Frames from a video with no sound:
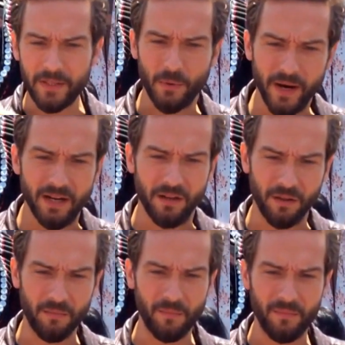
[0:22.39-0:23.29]
between
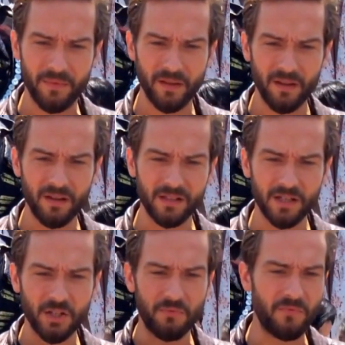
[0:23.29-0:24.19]
them is
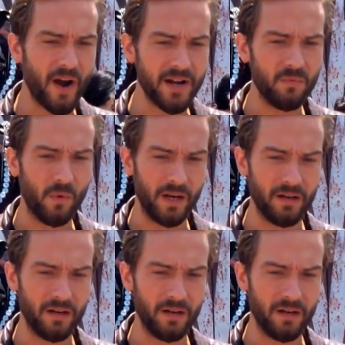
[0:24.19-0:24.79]
such a fine one.